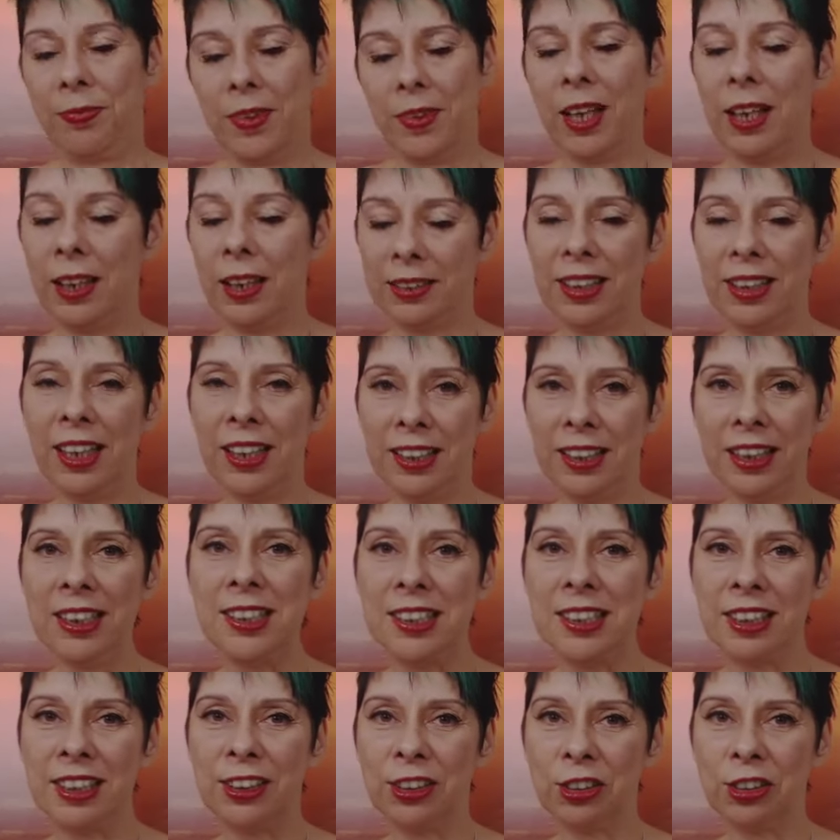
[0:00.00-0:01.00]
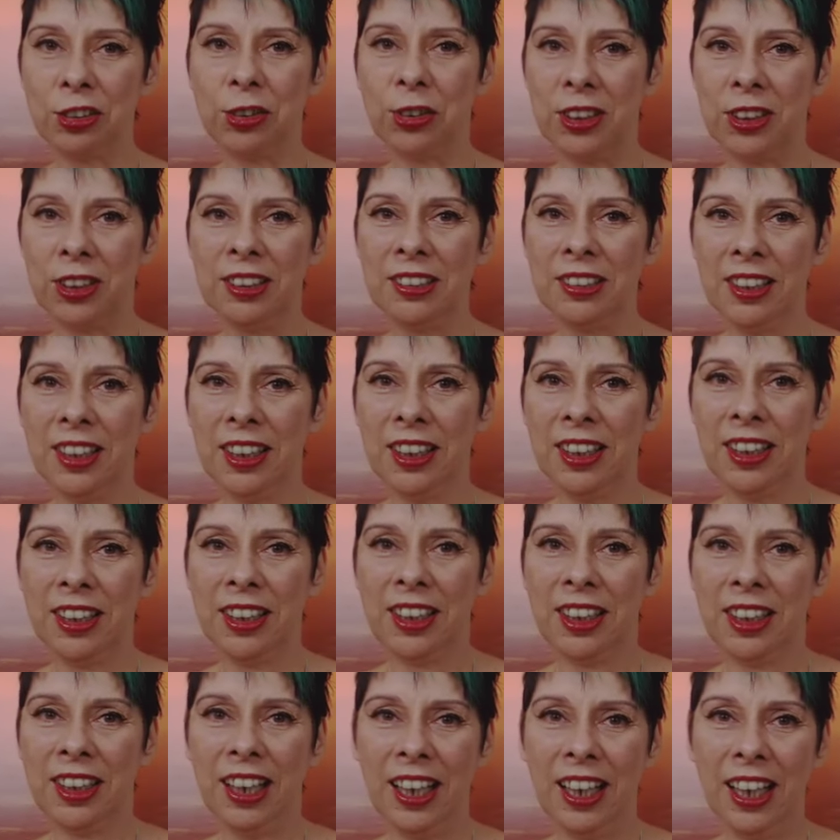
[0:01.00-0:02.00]
I listened to it.
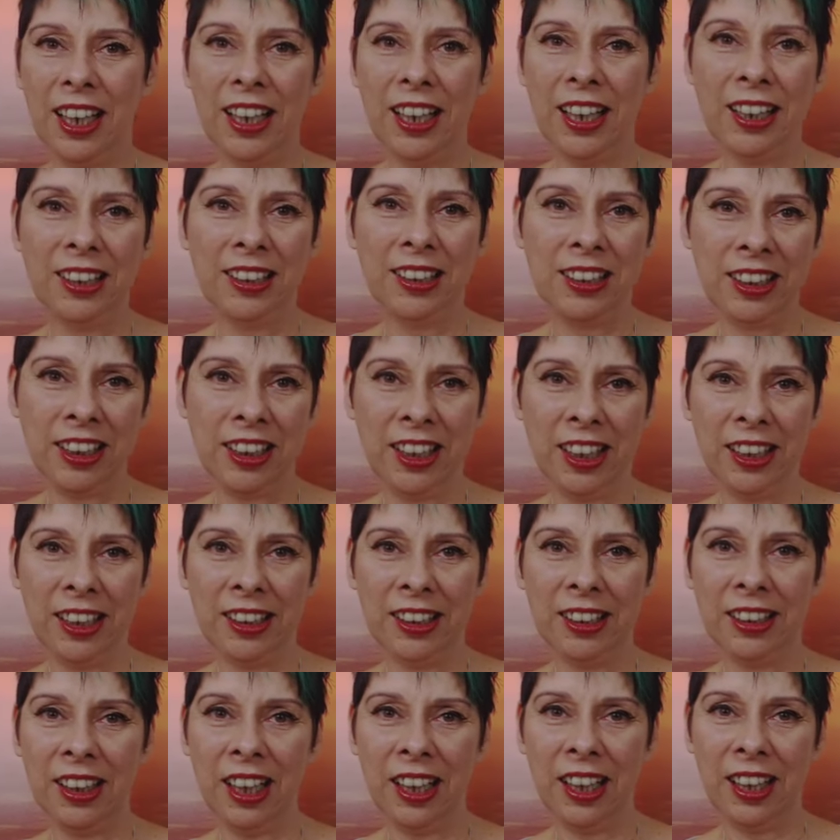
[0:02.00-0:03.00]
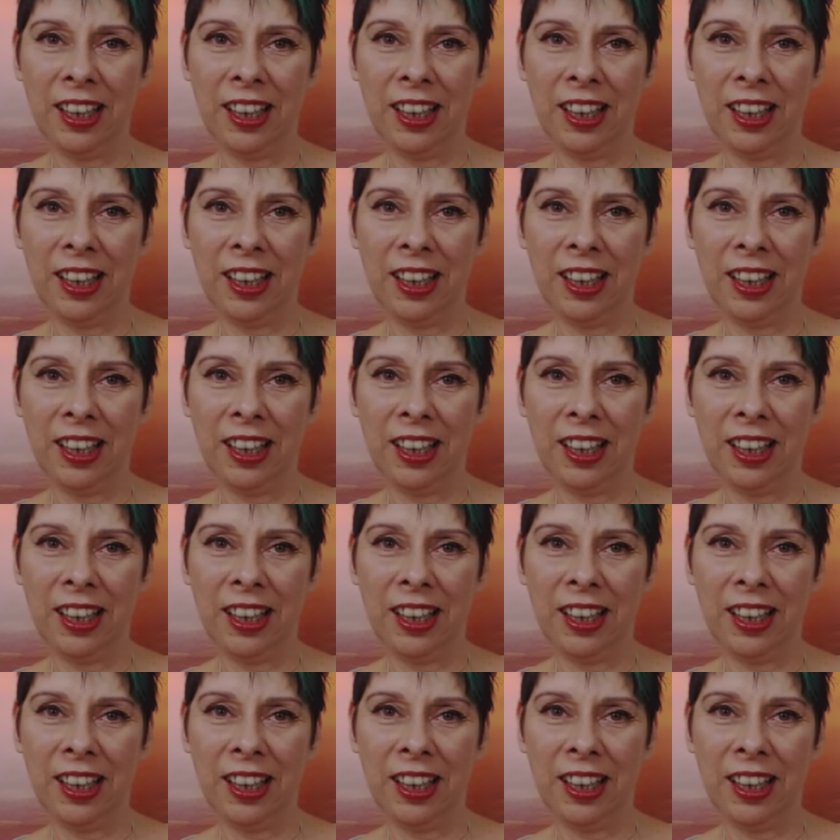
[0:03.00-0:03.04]
And then